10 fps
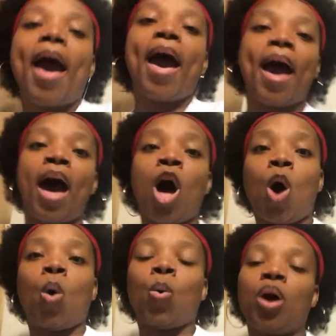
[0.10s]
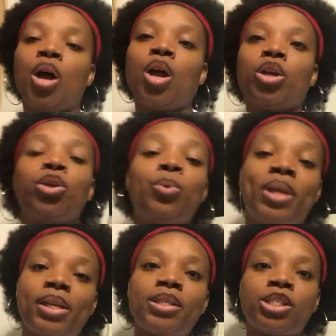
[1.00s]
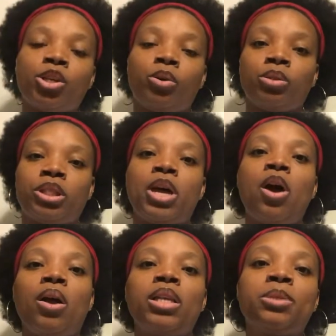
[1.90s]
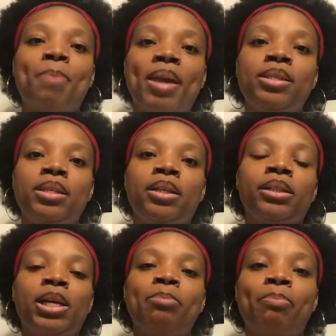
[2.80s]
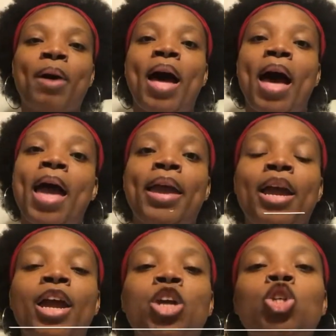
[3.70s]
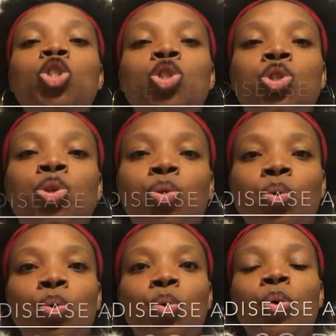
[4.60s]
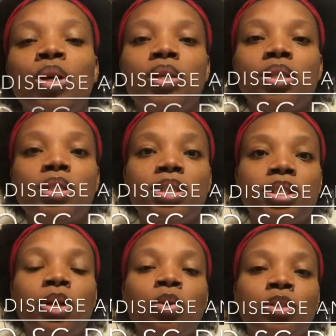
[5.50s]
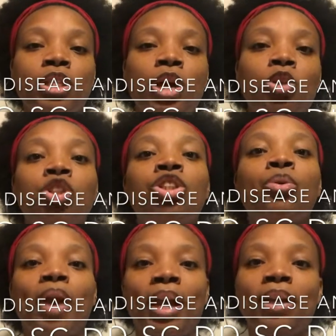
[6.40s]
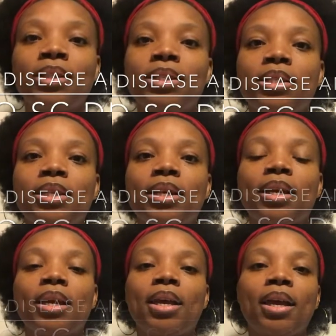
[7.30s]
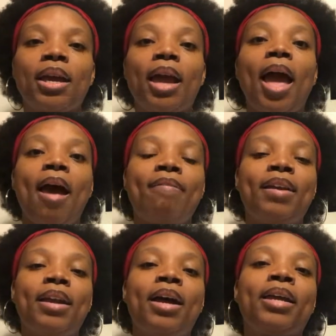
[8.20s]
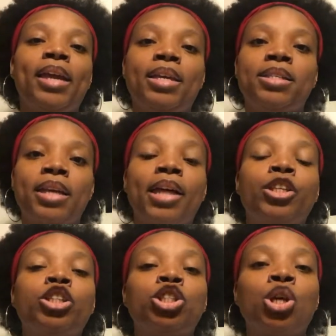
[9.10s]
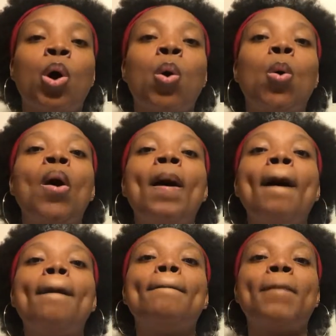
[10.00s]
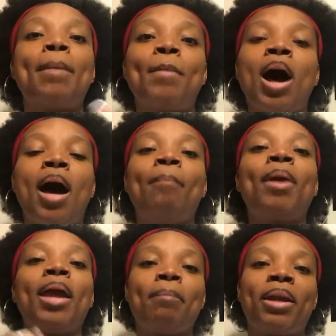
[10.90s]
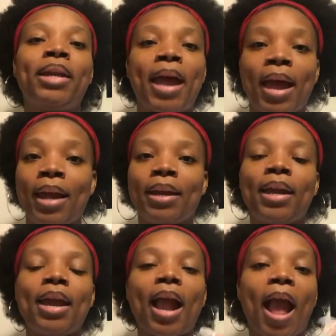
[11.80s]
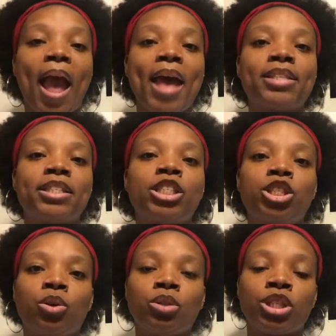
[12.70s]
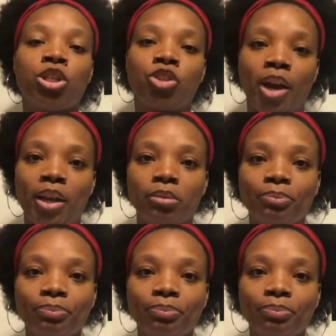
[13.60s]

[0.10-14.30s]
how you get sickle cell is basically by two sickle cell traits having a kid together. So my mom and my dad has sickle cell trait.